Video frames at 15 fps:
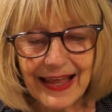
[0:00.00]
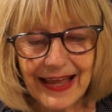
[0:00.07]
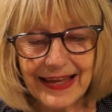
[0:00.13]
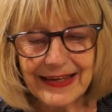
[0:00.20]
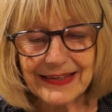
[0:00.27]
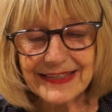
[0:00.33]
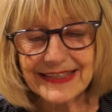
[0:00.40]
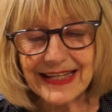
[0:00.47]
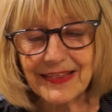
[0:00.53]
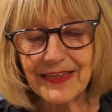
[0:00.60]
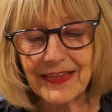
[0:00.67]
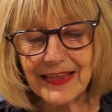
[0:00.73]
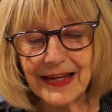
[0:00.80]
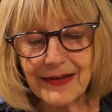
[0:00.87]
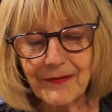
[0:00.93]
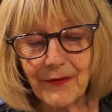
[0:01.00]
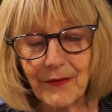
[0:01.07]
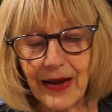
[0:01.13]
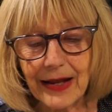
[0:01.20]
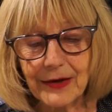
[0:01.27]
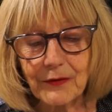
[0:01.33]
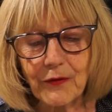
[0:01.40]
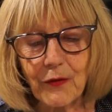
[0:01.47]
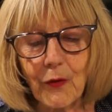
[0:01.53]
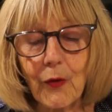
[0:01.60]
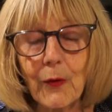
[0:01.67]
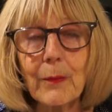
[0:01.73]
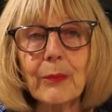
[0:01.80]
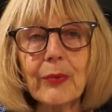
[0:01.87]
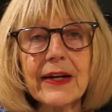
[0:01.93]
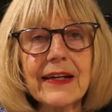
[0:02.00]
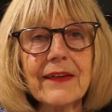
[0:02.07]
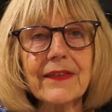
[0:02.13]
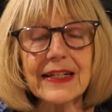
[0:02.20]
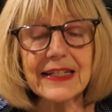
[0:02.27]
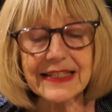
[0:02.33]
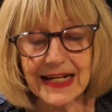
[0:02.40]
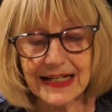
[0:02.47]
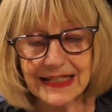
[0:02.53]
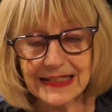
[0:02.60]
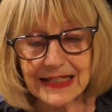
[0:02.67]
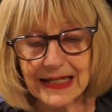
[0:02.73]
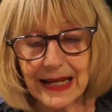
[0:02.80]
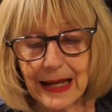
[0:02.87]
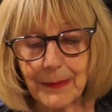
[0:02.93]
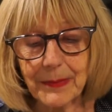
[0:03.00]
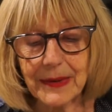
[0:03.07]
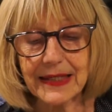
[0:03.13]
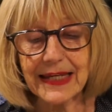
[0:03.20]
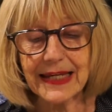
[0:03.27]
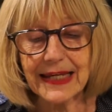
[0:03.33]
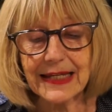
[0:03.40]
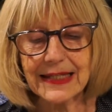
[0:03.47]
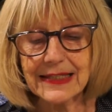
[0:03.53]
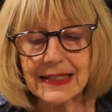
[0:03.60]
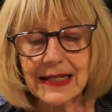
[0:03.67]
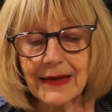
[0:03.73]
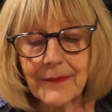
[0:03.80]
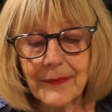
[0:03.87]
it said that they had 4 brief, intensely happy years,